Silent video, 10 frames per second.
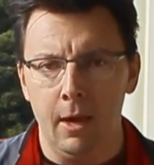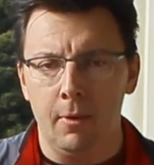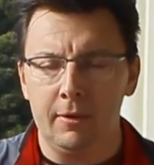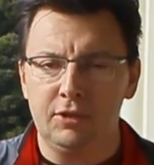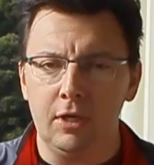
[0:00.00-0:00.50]

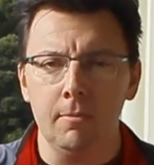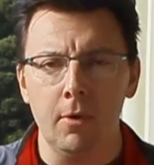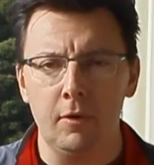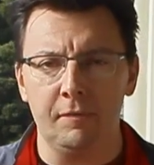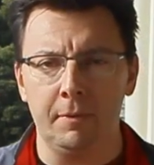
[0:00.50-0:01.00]
Well, General
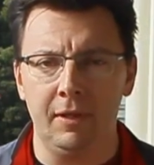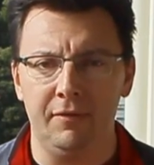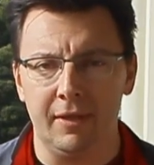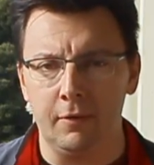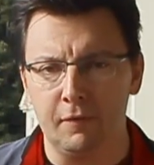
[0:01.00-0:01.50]
Motors
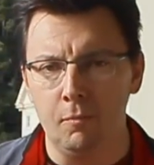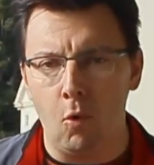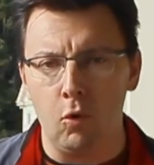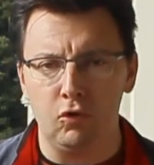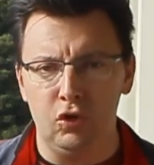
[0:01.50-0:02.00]
believes that there's
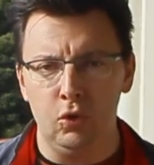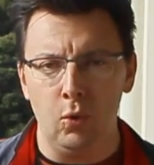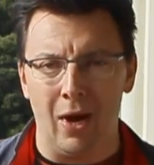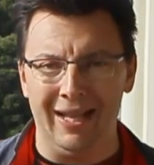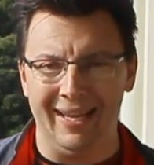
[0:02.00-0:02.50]
more
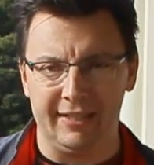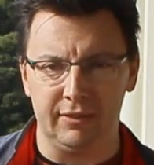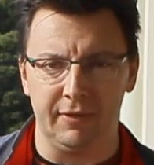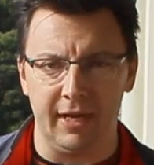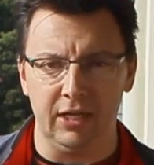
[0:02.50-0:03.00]
to
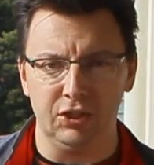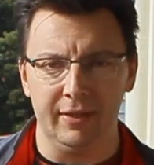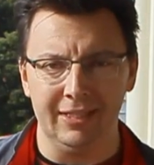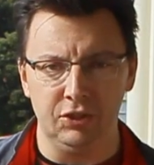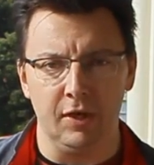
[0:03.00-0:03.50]

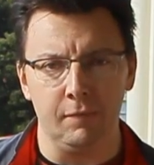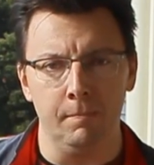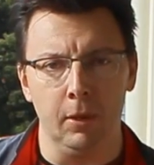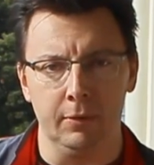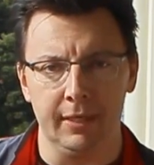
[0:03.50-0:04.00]
electrification than
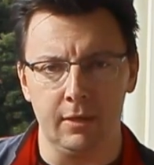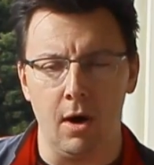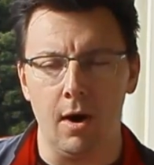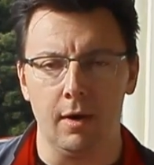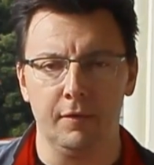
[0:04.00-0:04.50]
just building
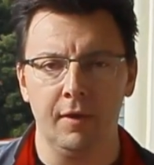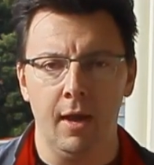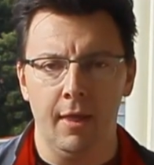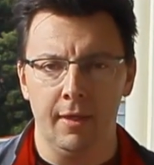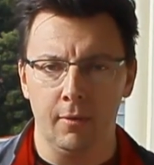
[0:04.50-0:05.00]
cars.
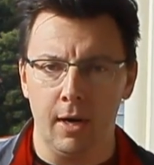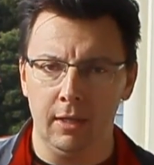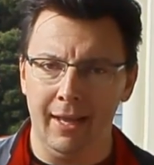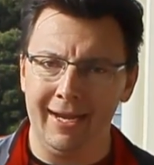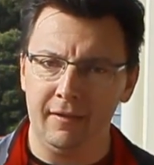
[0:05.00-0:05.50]
There
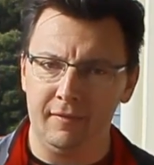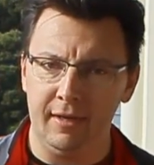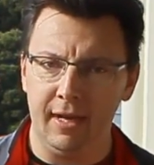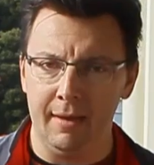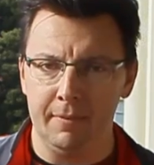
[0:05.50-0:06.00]
are
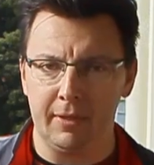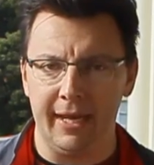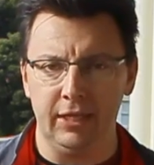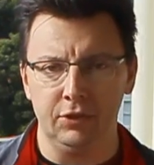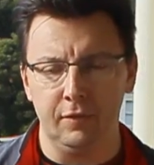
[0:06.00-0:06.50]
legacy
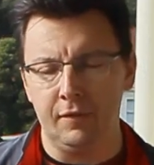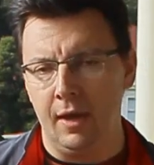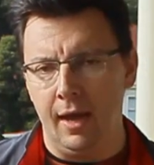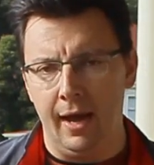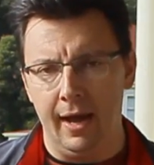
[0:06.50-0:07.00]
implications,
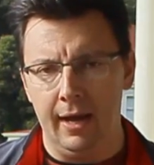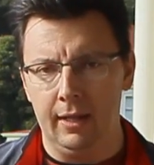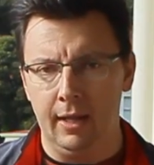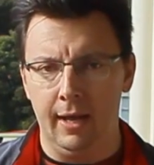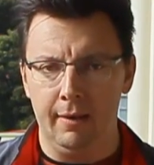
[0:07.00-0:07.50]

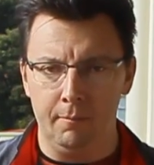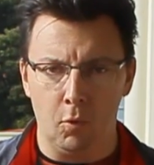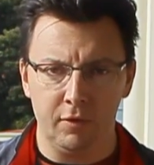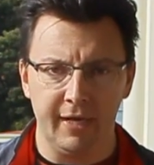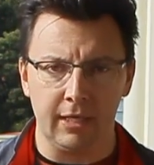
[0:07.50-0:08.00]
uh, uh,
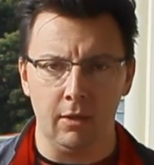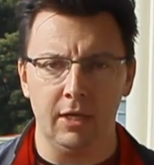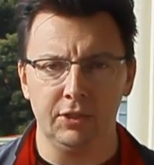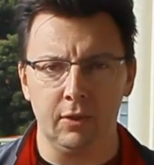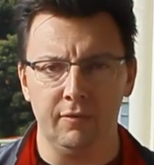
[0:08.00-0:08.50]
more
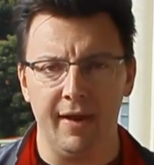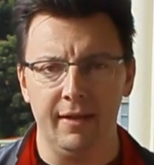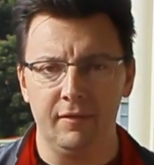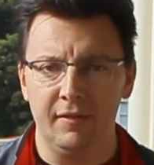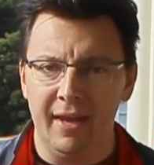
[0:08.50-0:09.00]
technological
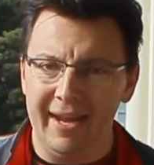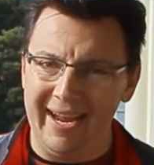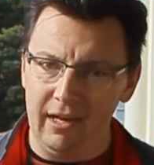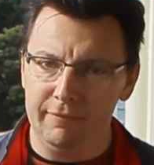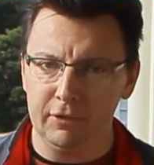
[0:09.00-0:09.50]
advances,
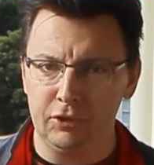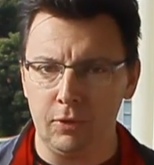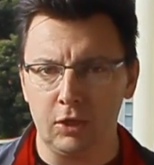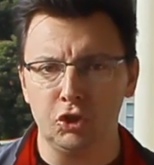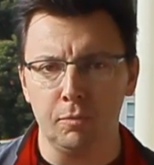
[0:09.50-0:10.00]

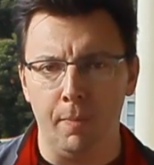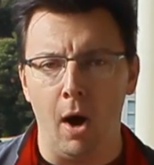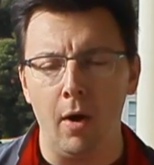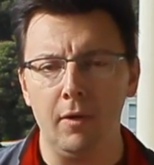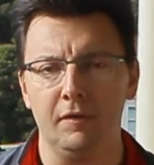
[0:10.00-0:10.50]
infrastructure
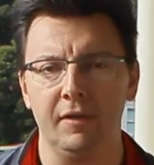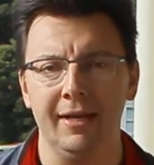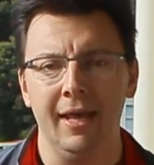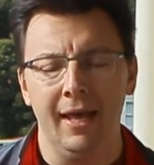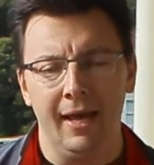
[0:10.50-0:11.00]
policy,